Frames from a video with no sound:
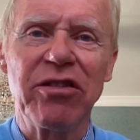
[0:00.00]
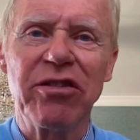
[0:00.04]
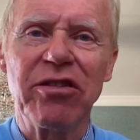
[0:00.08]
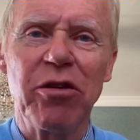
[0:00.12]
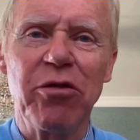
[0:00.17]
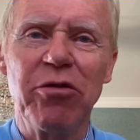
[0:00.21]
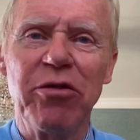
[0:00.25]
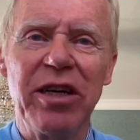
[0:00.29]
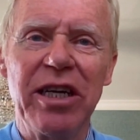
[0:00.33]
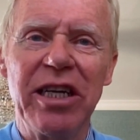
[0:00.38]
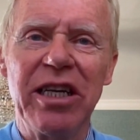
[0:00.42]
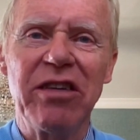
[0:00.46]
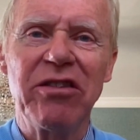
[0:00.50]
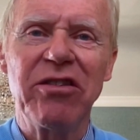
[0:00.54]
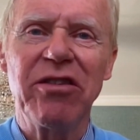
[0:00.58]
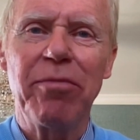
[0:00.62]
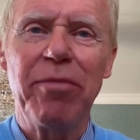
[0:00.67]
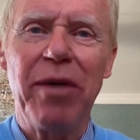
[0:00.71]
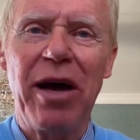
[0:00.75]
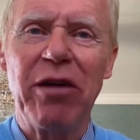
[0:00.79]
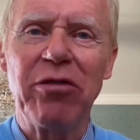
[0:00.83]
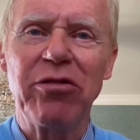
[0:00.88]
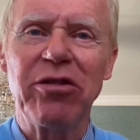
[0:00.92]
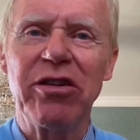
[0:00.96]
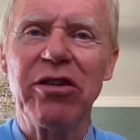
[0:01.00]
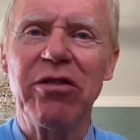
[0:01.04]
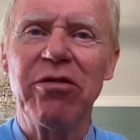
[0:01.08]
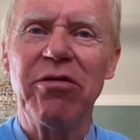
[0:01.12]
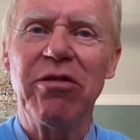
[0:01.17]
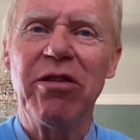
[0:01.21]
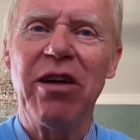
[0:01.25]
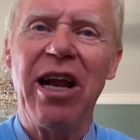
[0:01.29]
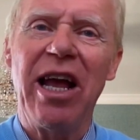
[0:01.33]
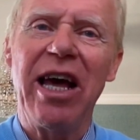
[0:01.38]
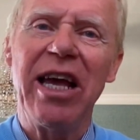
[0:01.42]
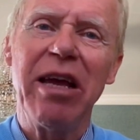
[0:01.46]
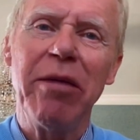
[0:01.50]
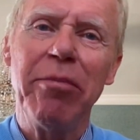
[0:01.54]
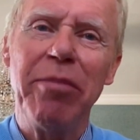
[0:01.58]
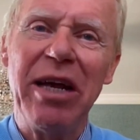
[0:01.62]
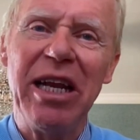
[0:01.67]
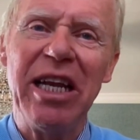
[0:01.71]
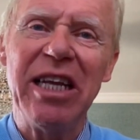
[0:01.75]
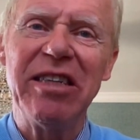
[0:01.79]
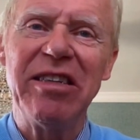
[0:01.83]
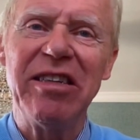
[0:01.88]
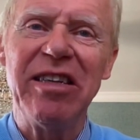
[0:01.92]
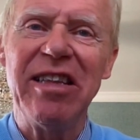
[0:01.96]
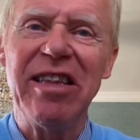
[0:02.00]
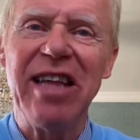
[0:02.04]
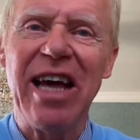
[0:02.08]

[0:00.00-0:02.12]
So it is about liability